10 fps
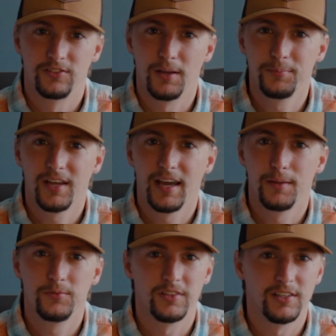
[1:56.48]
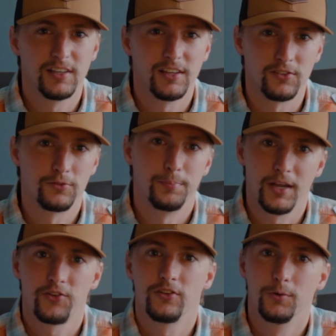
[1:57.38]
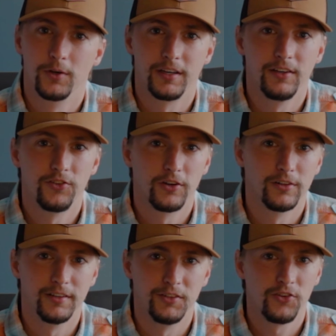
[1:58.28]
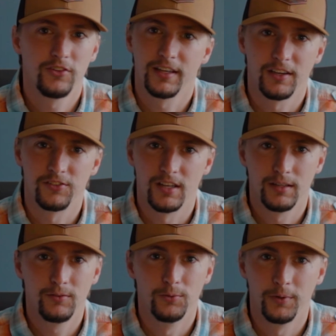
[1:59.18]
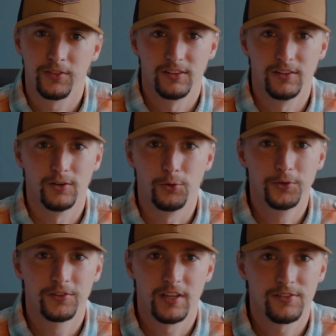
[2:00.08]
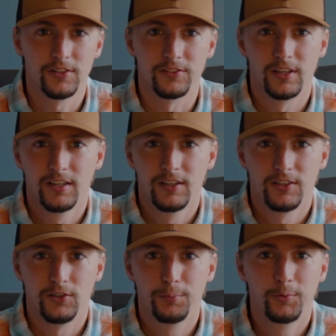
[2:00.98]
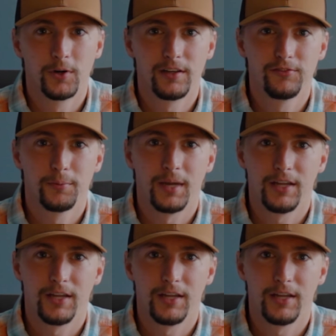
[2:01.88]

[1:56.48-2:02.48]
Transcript: Sometimes, especially working in general aviation, like I said, with the older Cessnas, you'll be working from